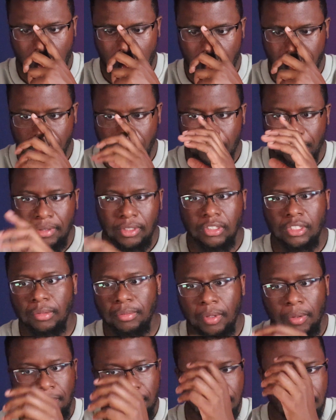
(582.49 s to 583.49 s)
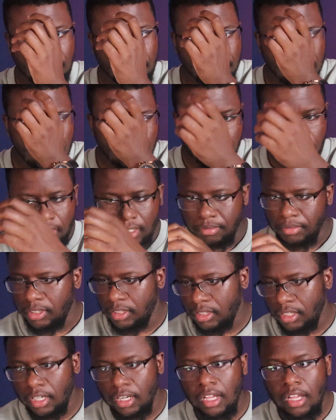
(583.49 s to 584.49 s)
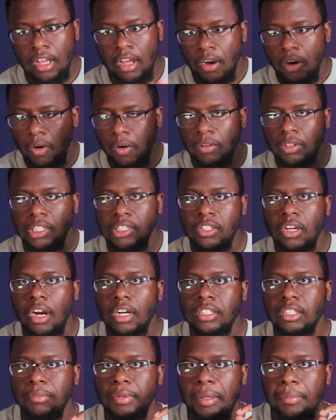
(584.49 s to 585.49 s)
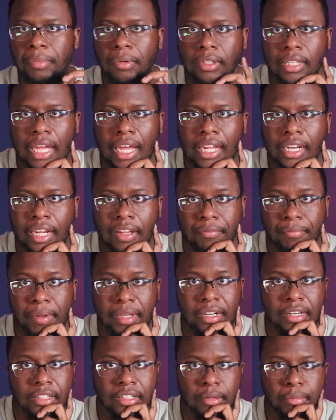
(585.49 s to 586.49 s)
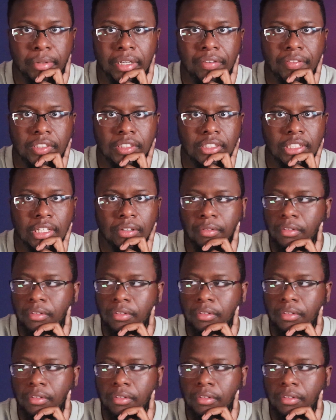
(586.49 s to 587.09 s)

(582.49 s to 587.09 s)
offering the mentorship open to the public, I'm just going to only talk to people that have been in there previously.